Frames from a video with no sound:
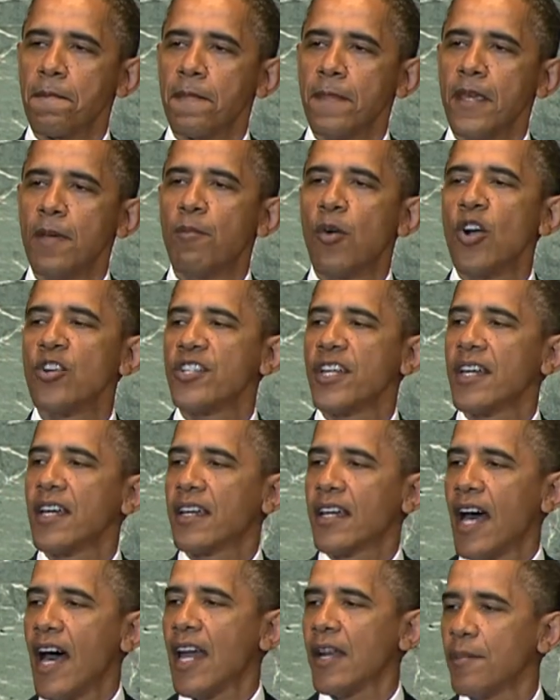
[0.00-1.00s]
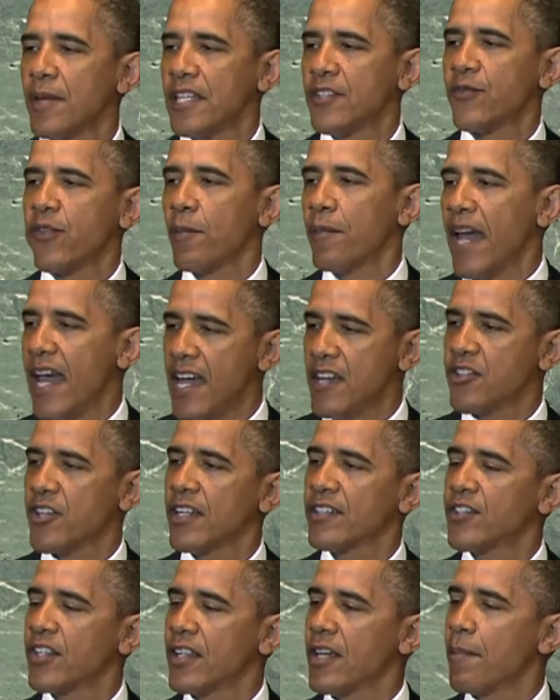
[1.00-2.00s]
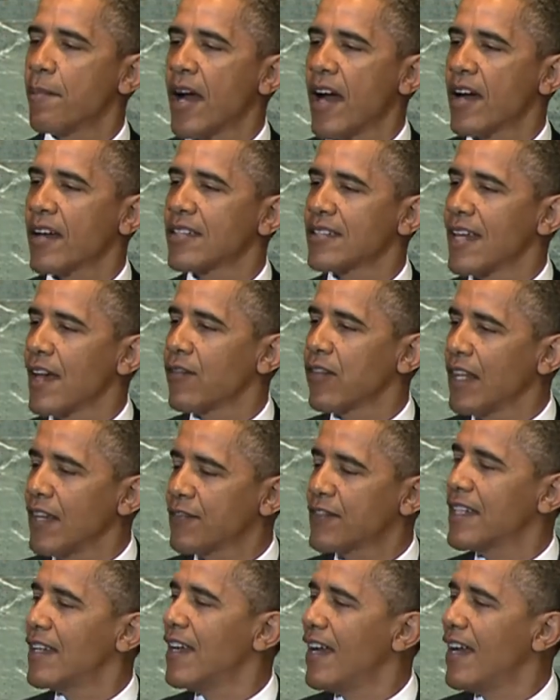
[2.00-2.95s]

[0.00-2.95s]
Emerging economies from Asia to the Americas have lifted